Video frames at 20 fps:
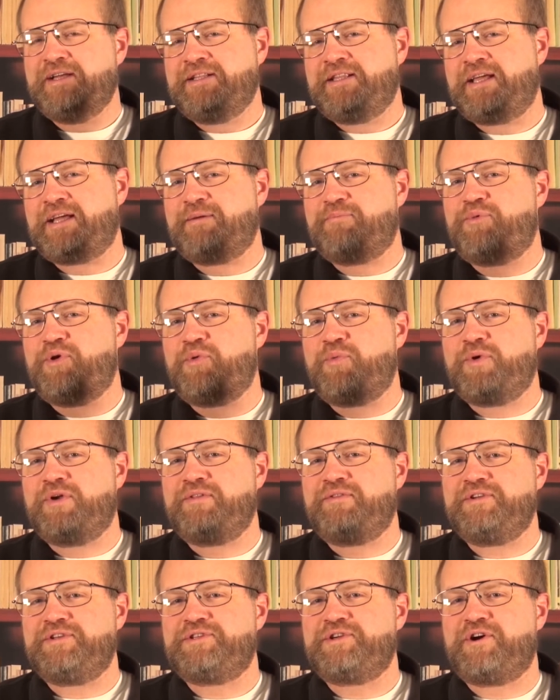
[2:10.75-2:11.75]
They can put one
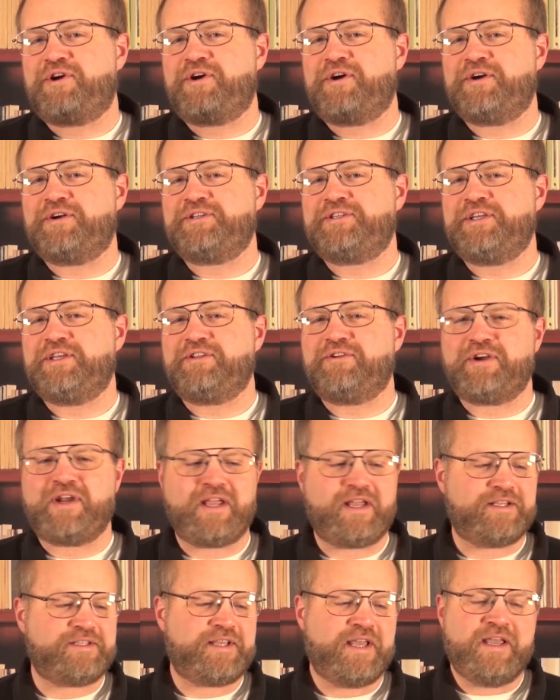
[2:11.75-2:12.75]
of these cards in their
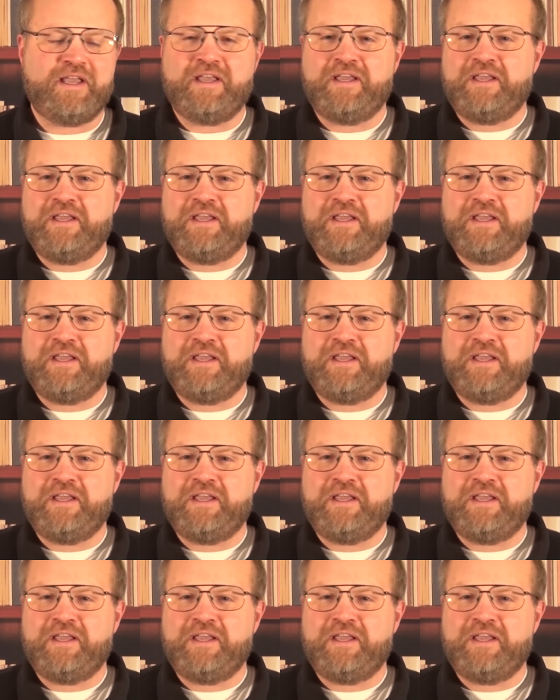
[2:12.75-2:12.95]
hands.